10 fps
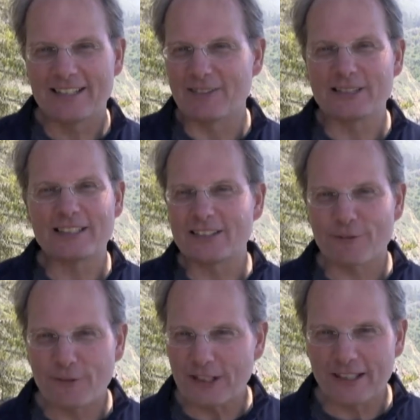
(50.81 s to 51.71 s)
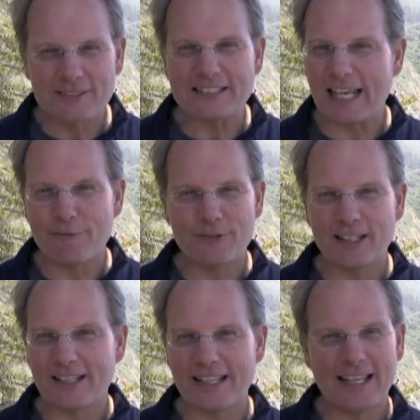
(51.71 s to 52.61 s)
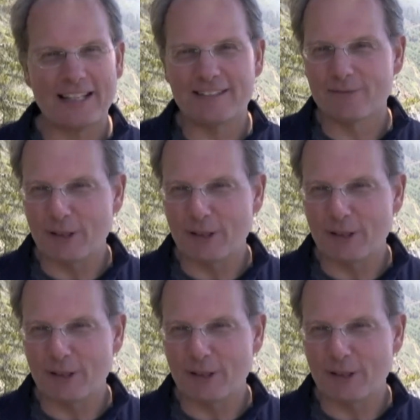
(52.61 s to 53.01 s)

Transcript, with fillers: There was such a feeling of safety, again,